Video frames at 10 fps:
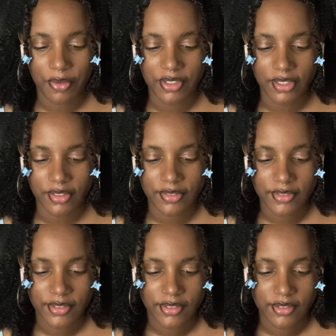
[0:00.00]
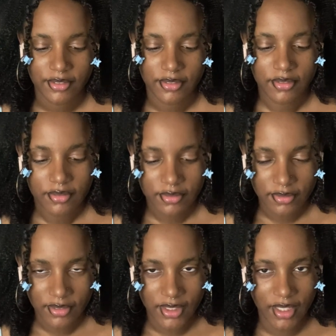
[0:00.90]
the
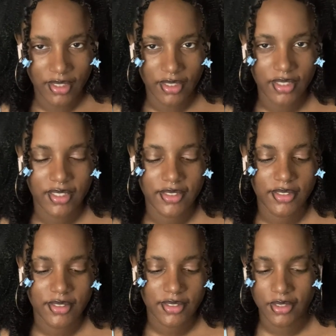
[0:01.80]
other things.